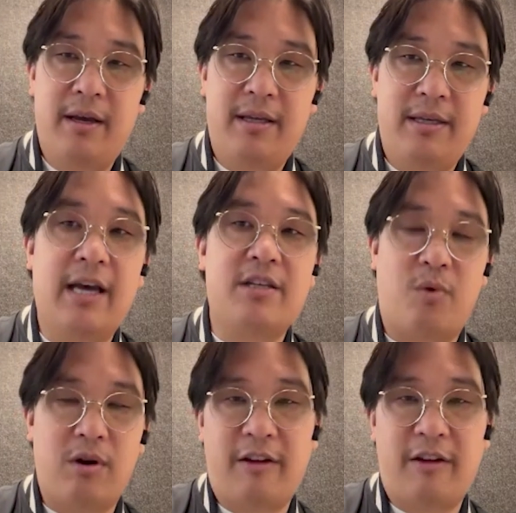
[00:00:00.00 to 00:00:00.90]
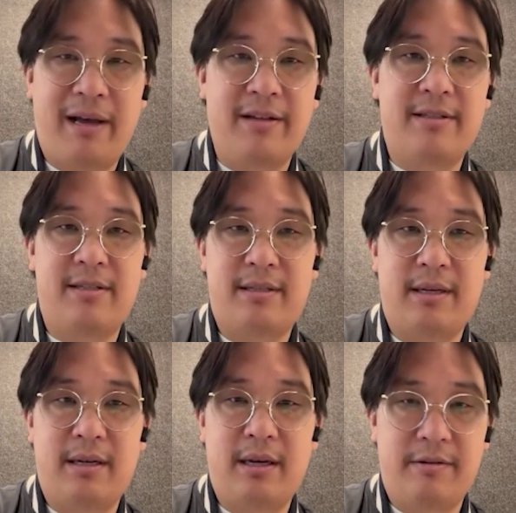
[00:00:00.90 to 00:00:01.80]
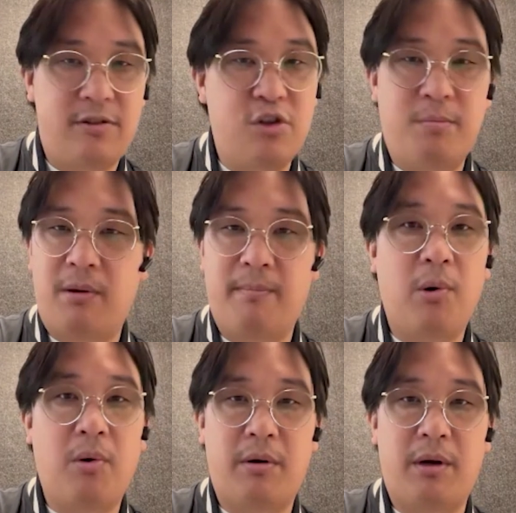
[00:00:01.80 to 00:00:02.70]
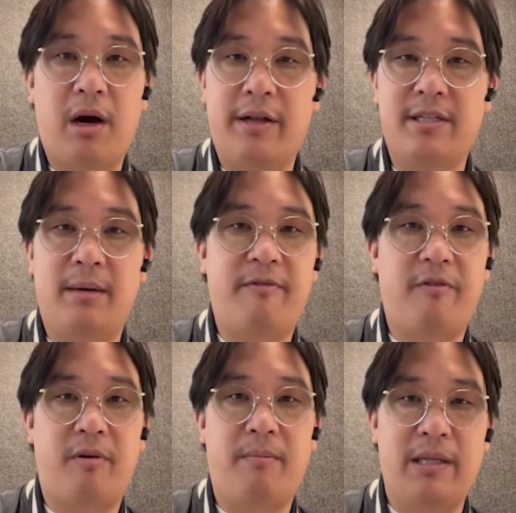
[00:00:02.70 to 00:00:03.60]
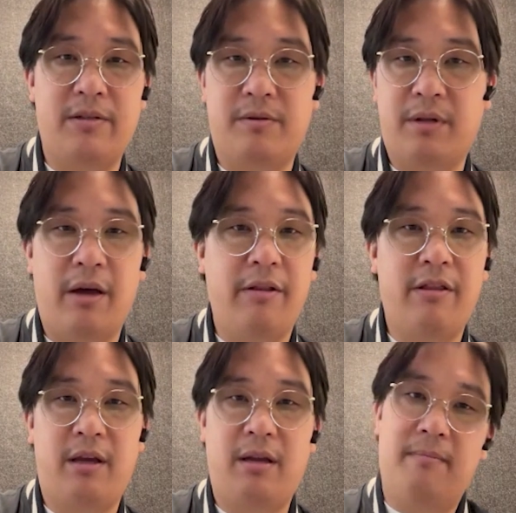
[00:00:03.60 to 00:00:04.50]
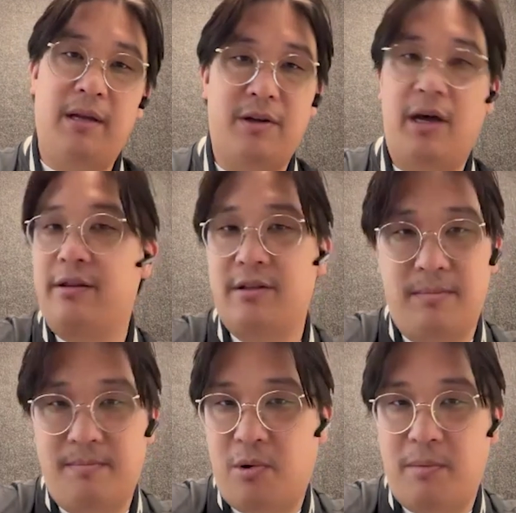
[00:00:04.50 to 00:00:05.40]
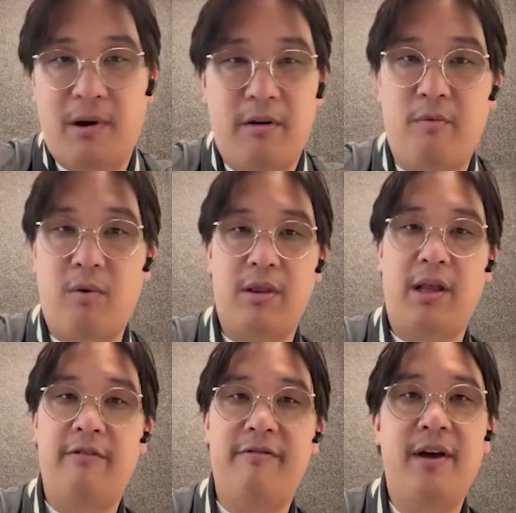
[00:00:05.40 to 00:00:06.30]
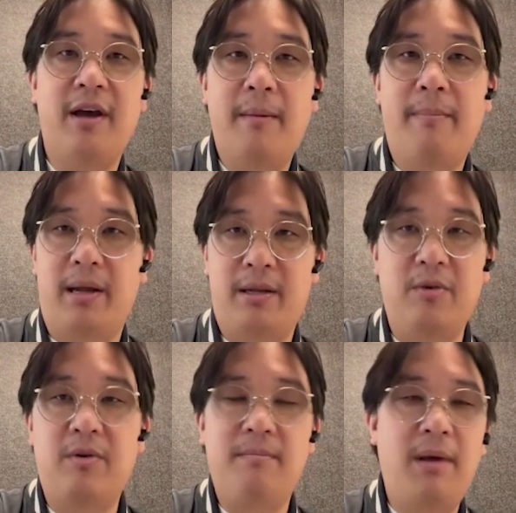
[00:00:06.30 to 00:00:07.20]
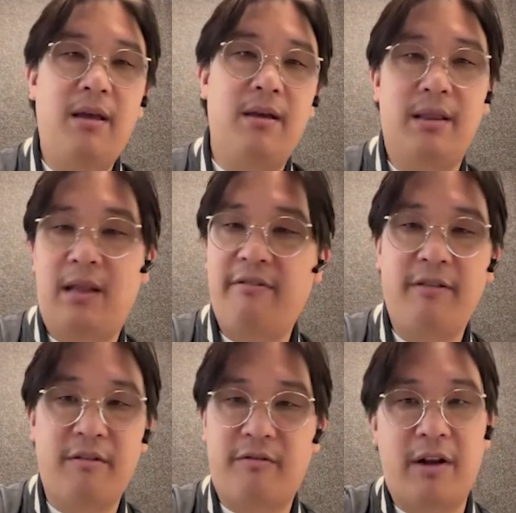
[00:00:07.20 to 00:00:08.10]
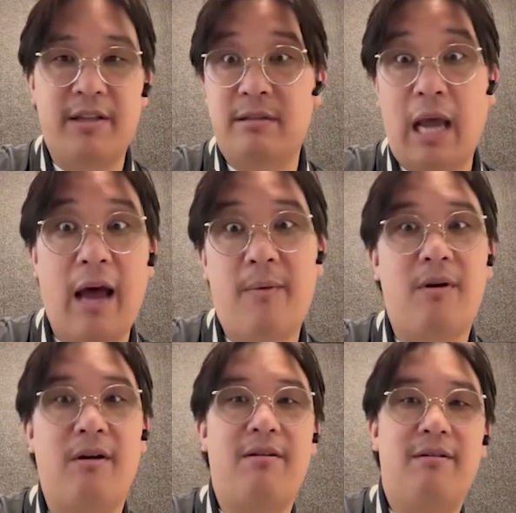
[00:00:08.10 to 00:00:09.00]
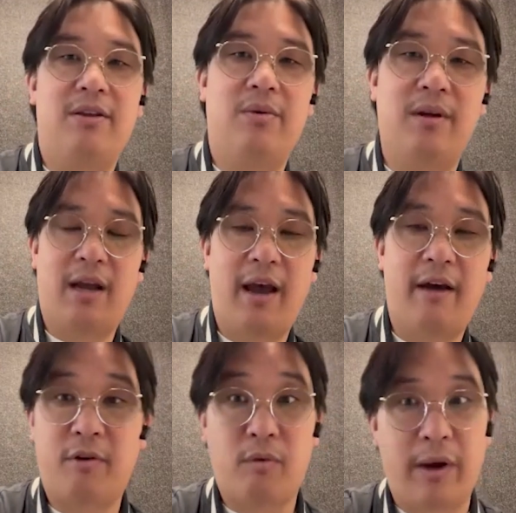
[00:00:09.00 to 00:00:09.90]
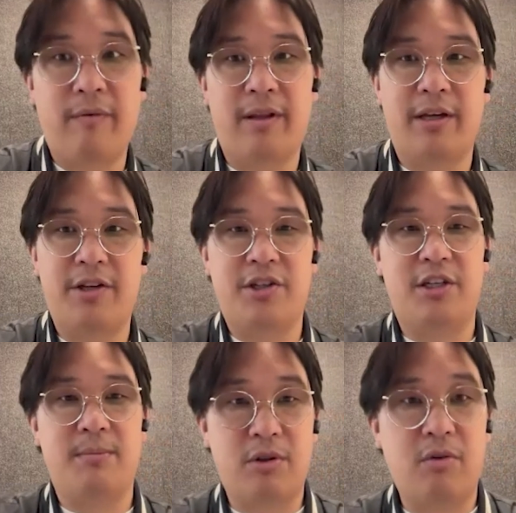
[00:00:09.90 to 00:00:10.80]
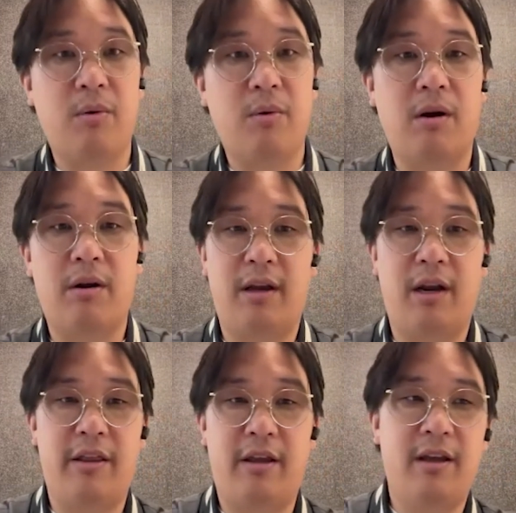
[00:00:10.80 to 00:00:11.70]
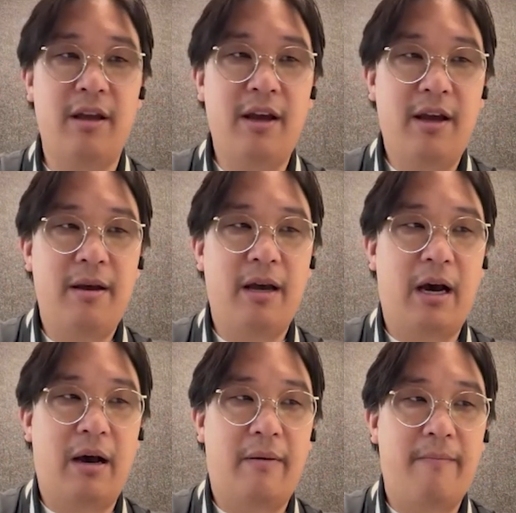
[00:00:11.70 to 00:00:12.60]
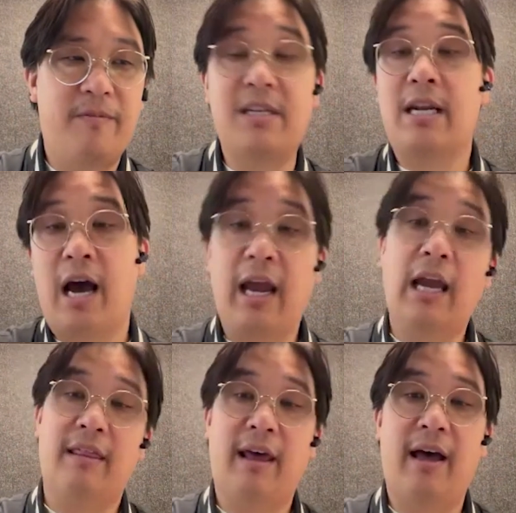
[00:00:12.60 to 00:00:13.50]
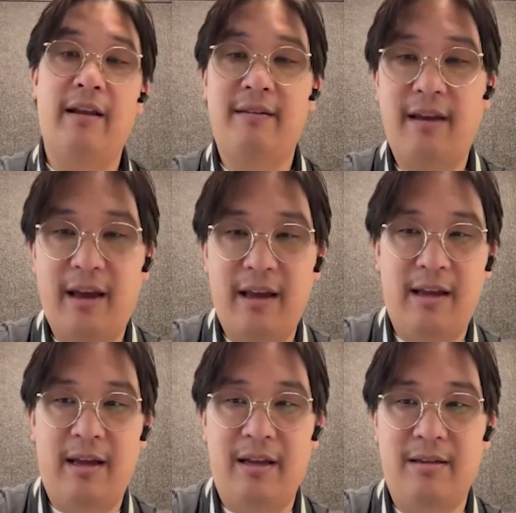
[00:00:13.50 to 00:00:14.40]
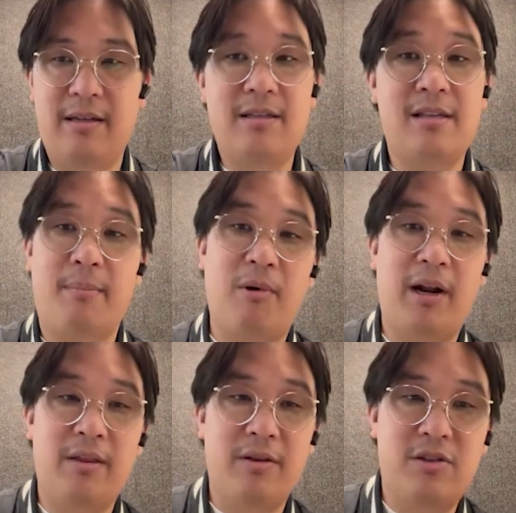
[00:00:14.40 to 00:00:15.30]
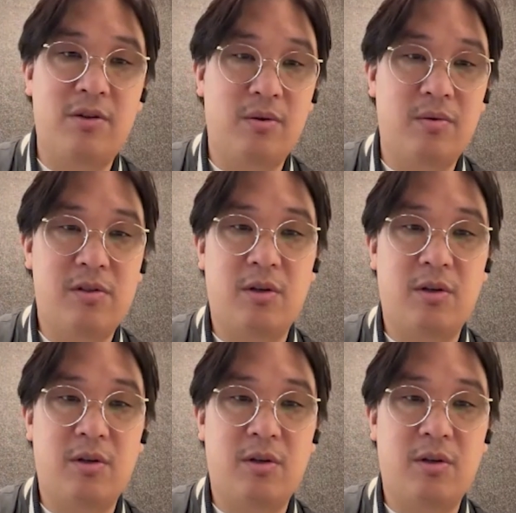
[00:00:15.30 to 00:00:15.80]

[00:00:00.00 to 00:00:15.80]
yes, work-life balance is a super important concept for mental health, and mental health is an important part of work life, but you can make lifelong friends at work. You have great relationships through work. And I think denying that and separating those two